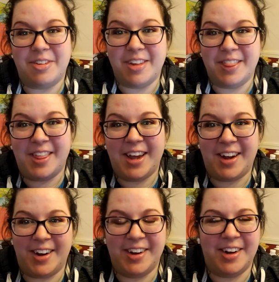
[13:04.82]
wasn't
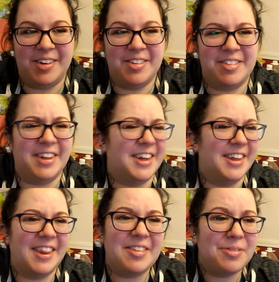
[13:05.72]
there, and I was
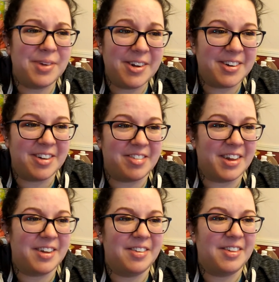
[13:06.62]
like, that's weird, because
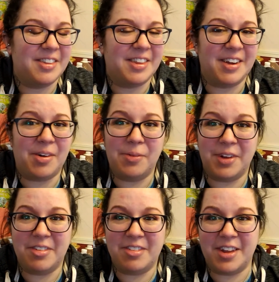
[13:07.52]
they
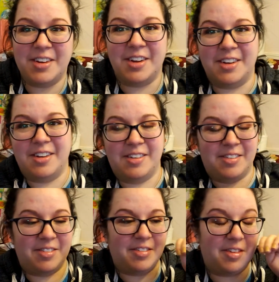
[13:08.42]
always send the
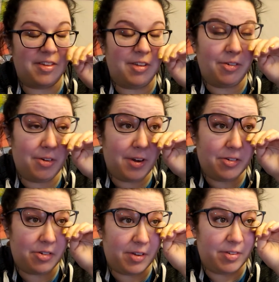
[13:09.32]

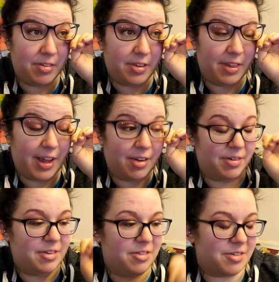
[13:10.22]
DoorDash drivers to
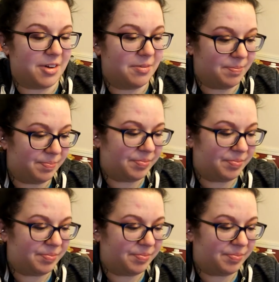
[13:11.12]
that restaurant.